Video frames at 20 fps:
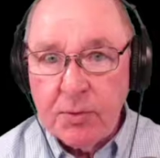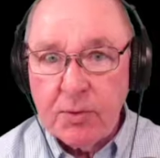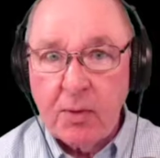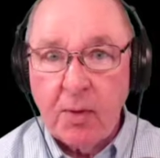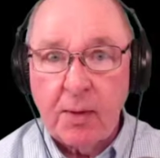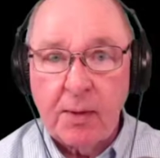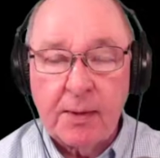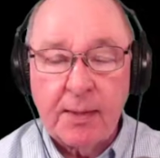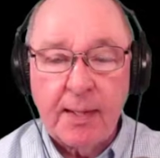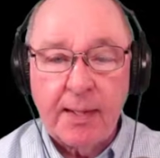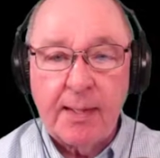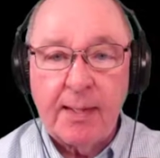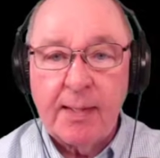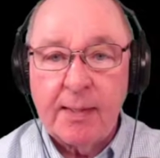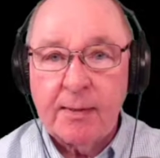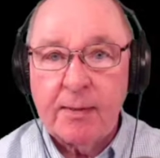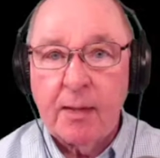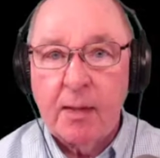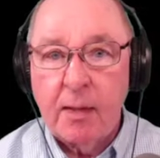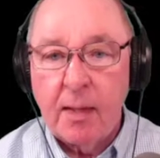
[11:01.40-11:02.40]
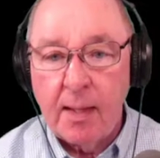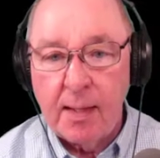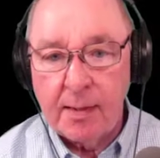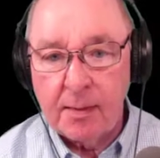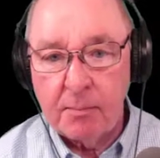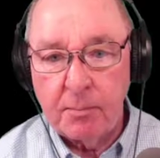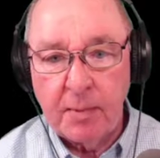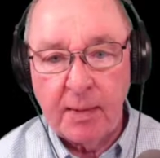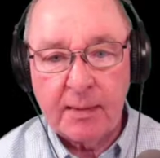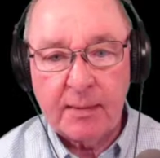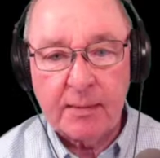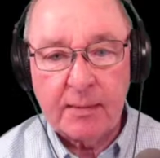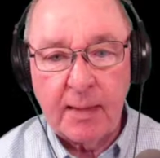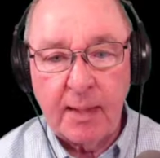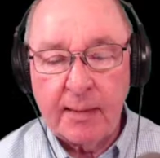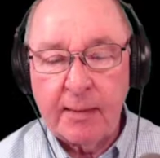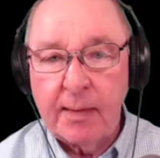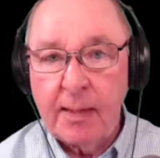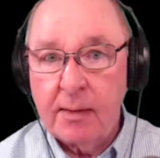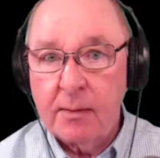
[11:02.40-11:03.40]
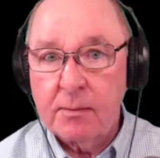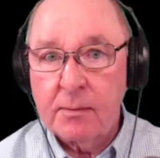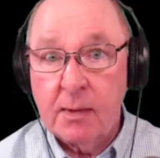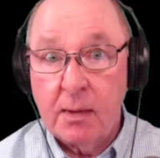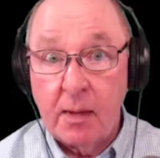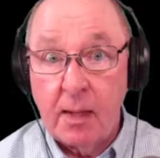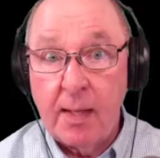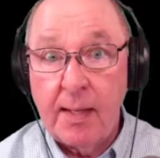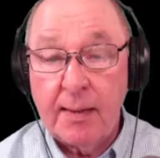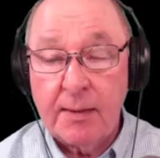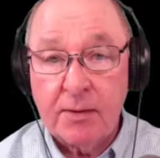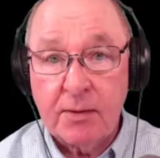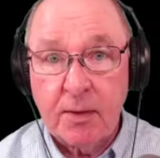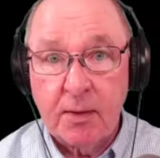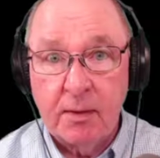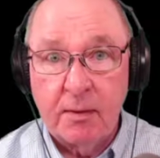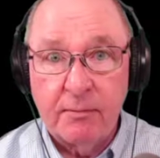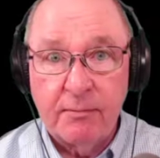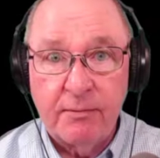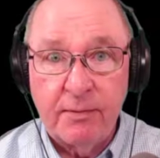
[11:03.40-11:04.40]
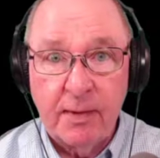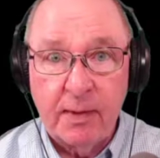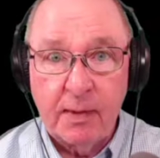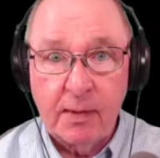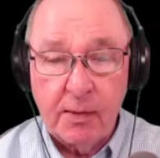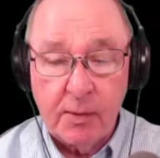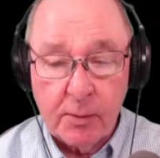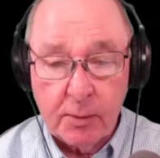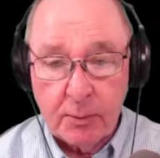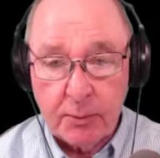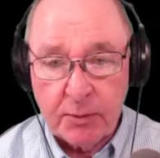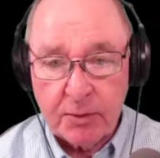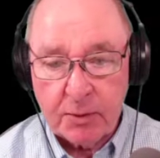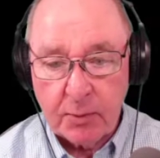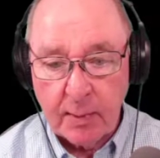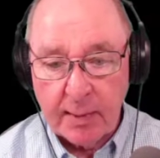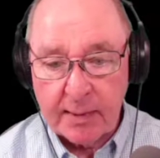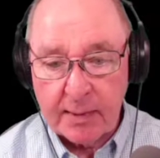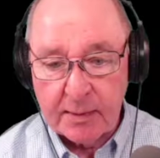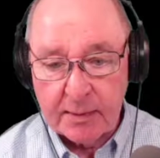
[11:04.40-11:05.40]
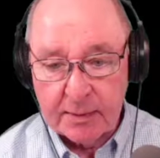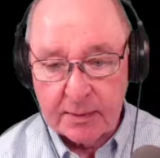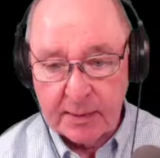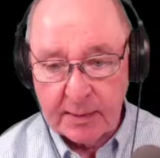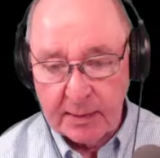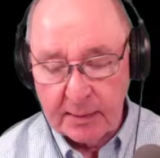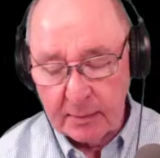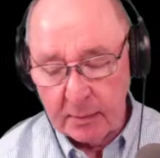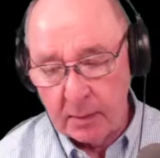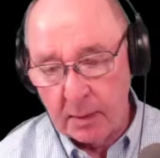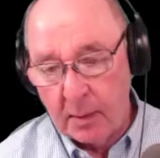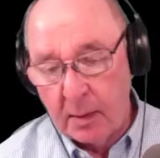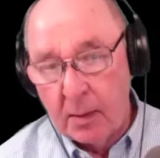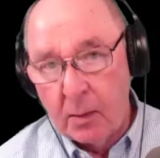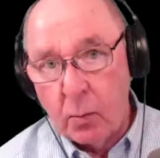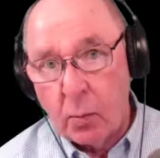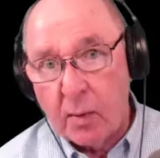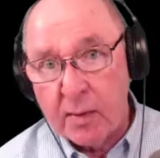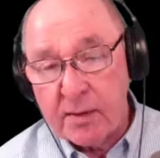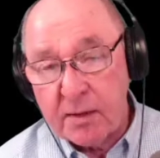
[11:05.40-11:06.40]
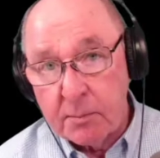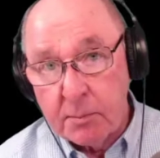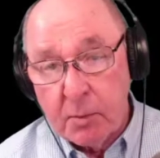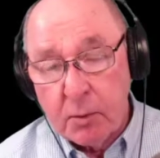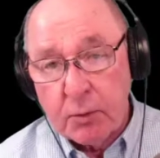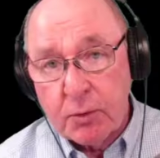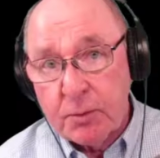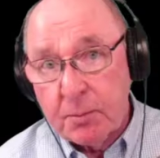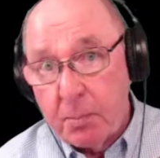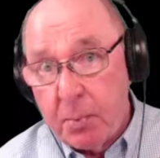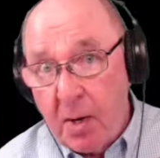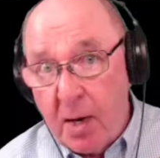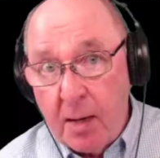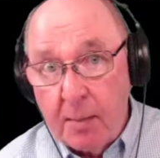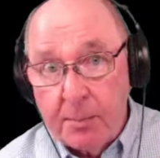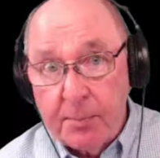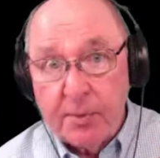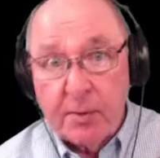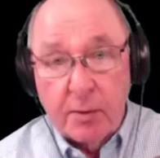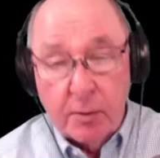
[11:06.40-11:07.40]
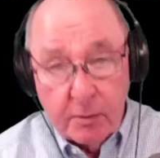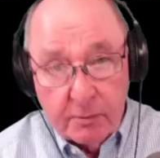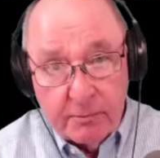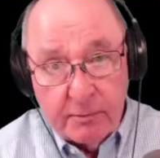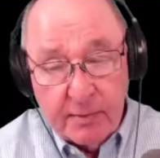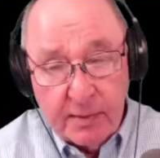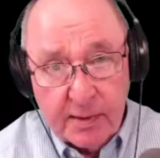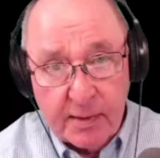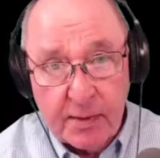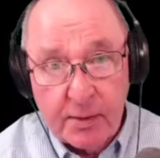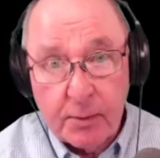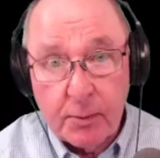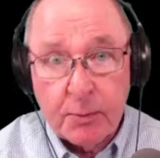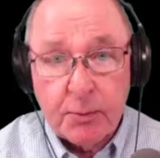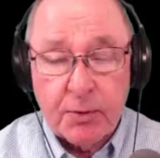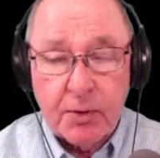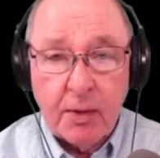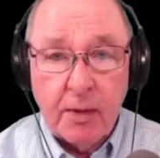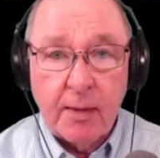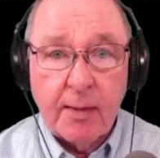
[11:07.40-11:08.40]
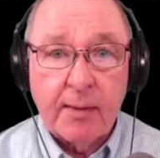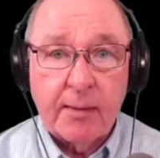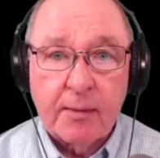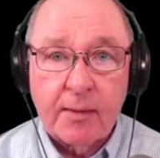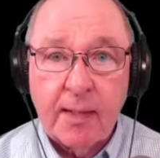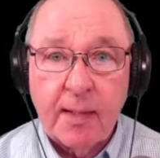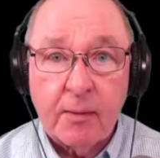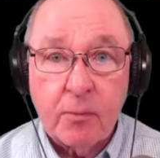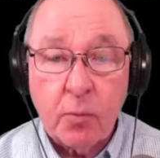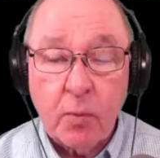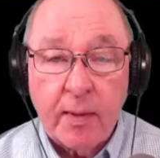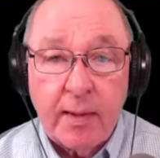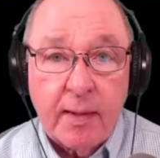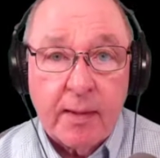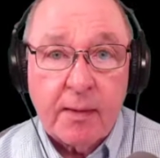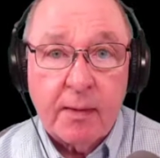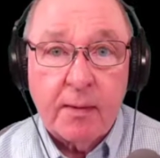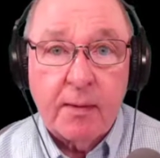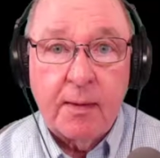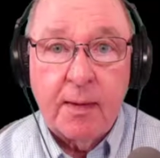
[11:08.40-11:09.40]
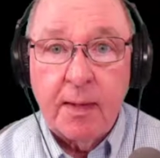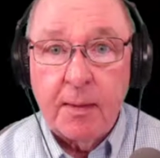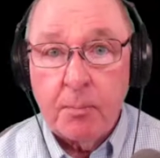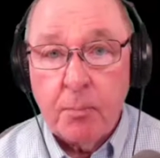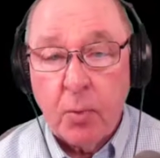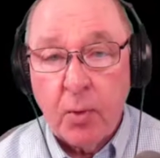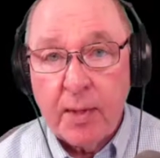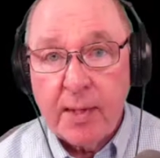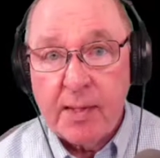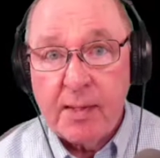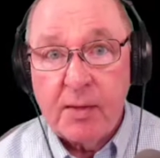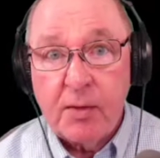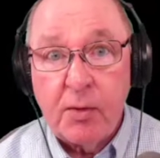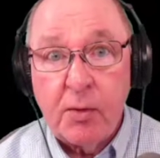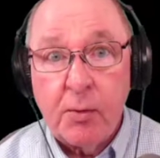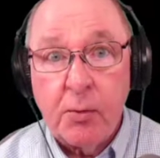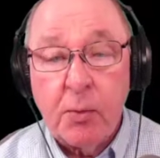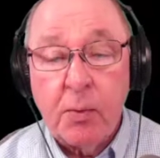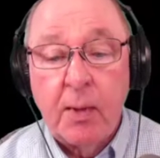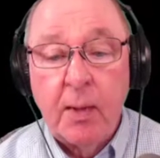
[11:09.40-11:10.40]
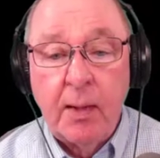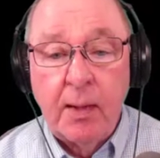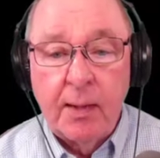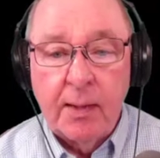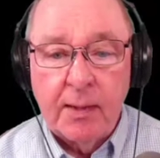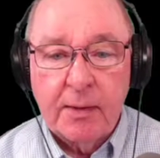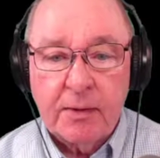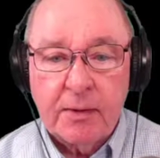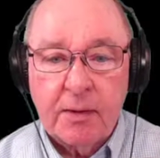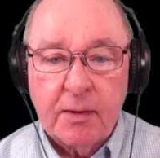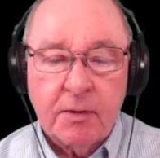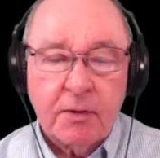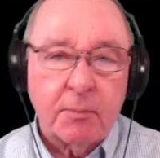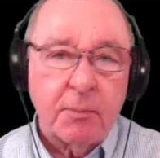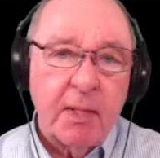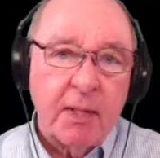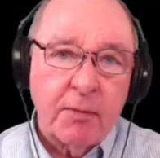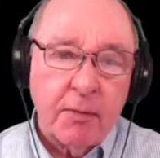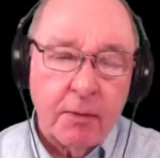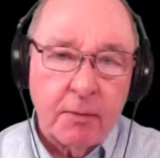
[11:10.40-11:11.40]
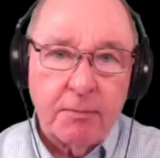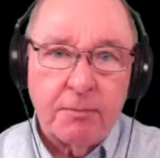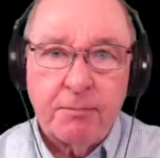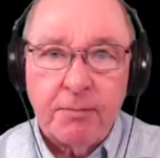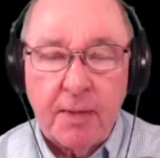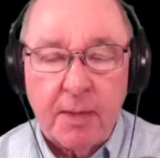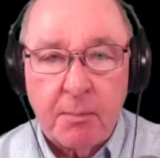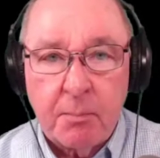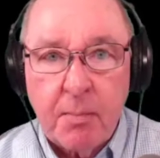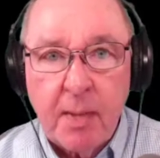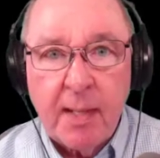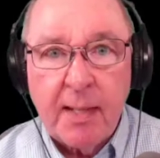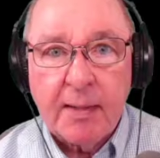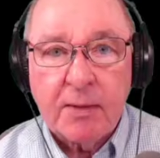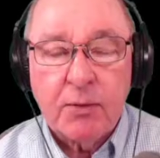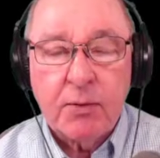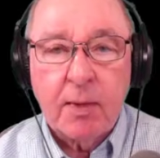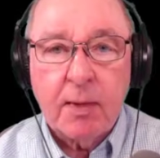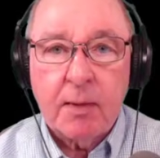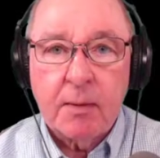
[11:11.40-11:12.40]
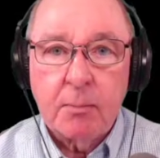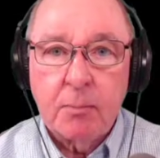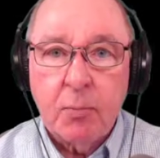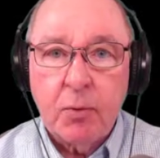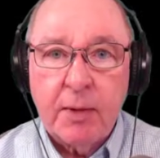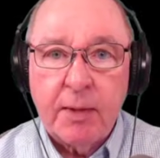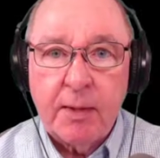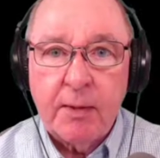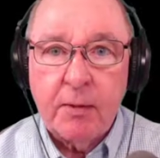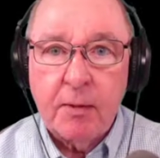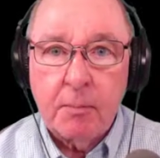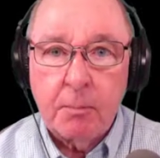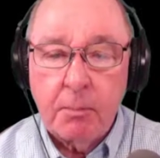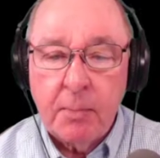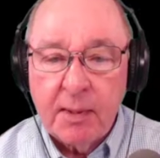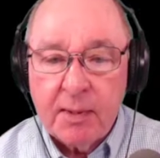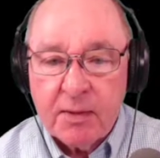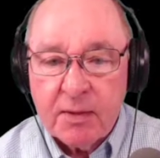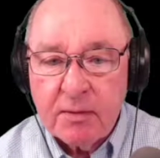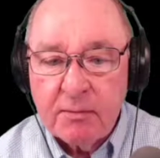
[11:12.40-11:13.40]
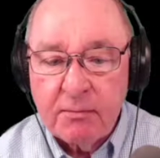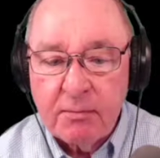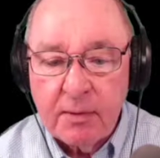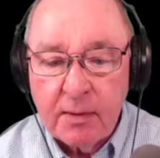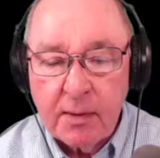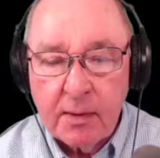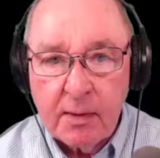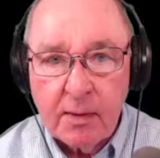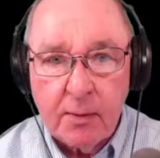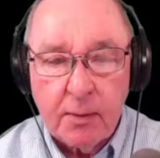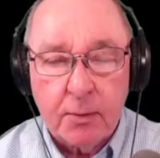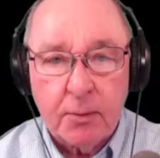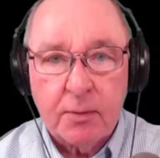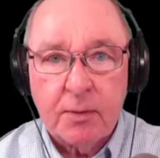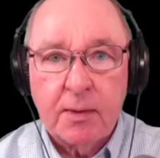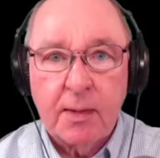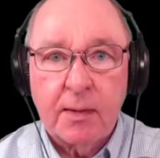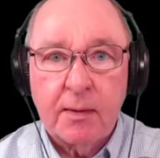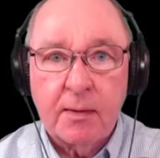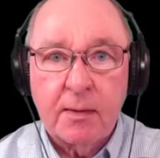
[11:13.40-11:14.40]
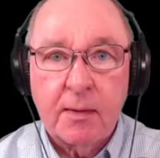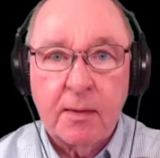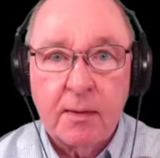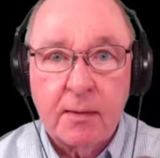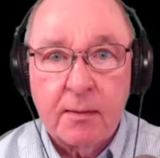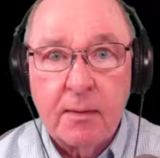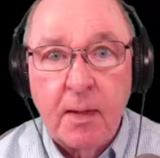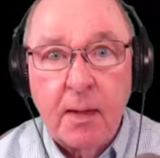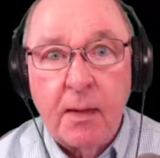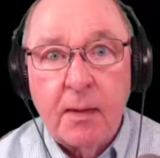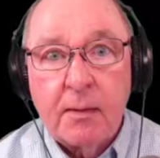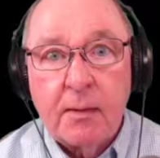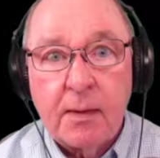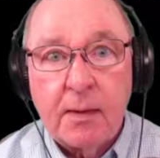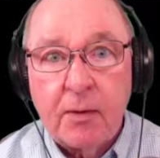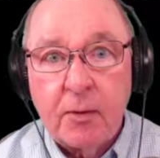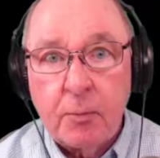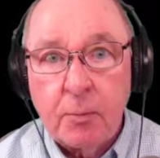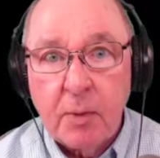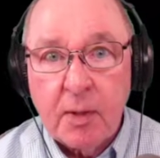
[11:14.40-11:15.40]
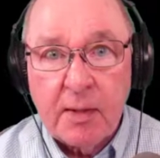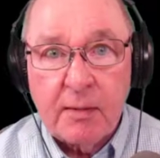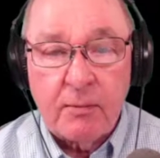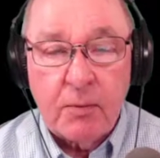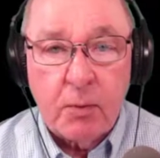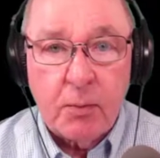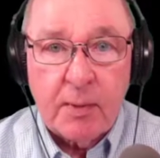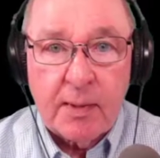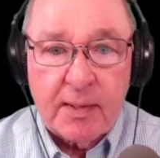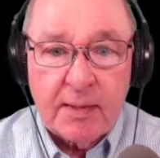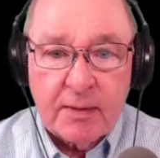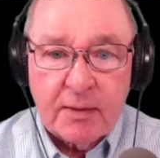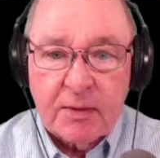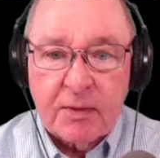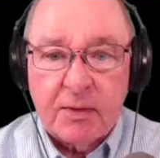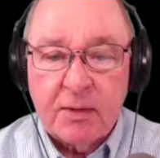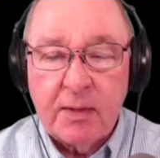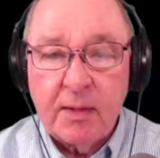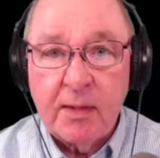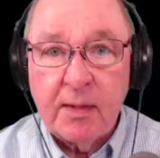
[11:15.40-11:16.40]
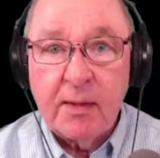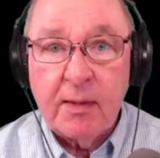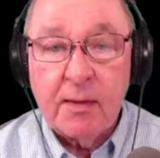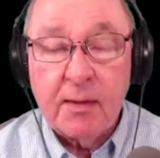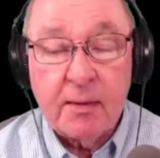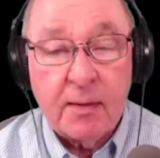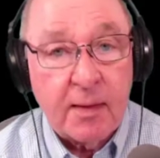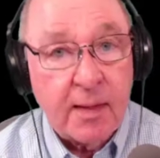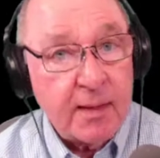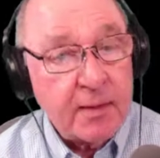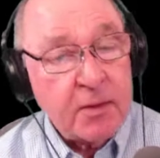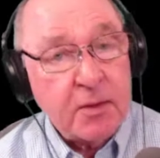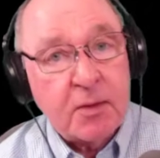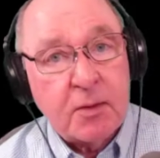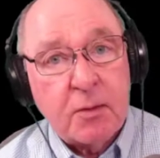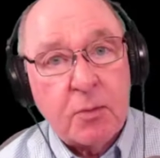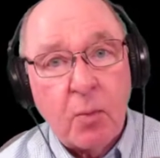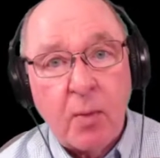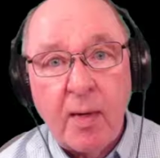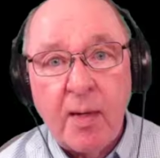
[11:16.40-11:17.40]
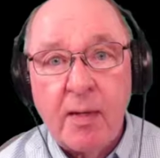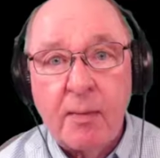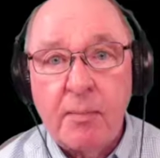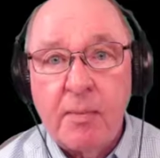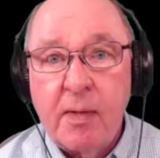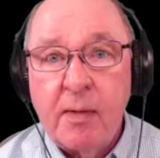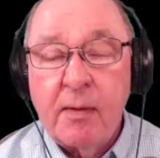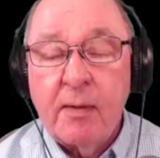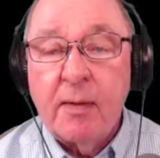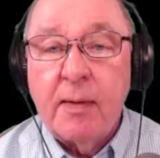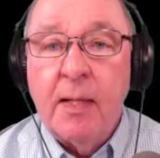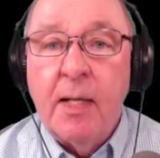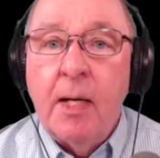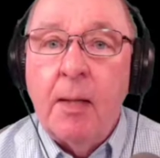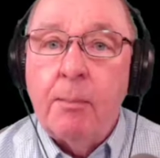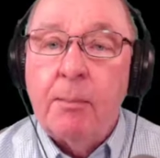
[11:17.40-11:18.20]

saw today, hit the like button. I count the likes on the videos so I can tell what the most popular videos are, and that way I can keep bringing you, it's a method of feedback, so I can bring you the best videos that, you believe you need to see, and that's why I'm here.